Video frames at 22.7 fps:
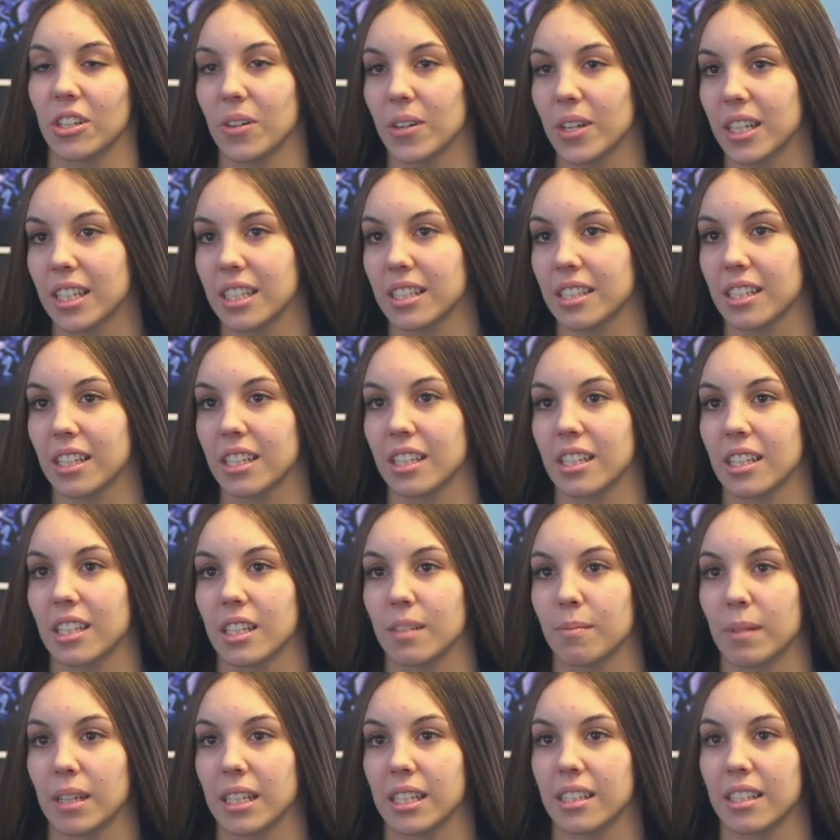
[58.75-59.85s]
Orchesis because
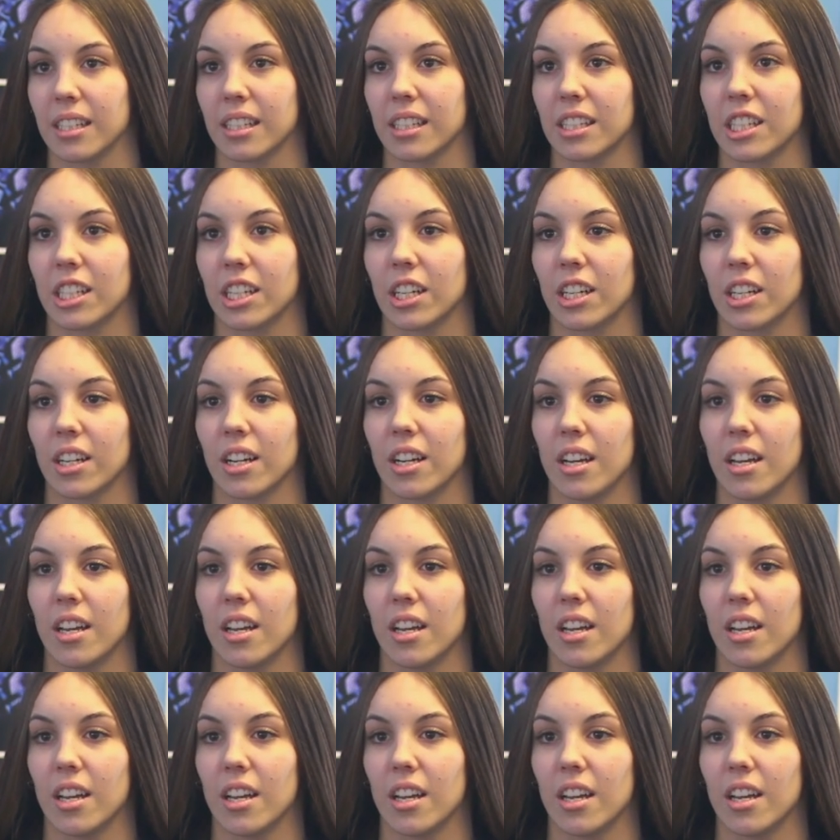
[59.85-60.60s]
my sister